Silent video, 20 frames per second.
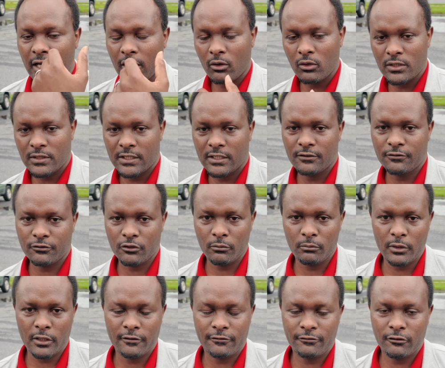a consent
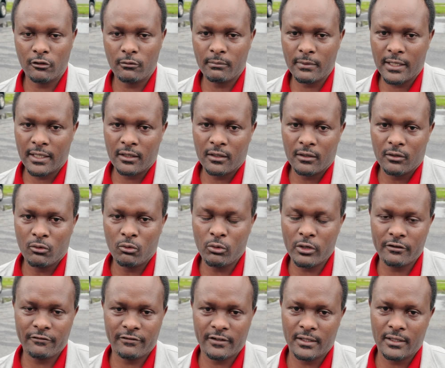from your former,
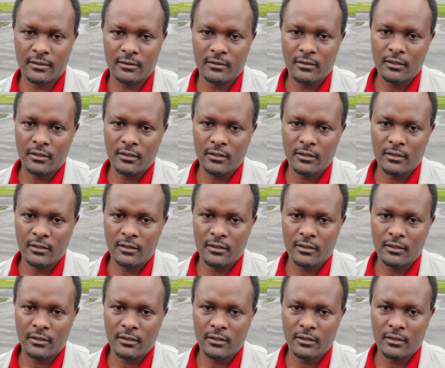whoever.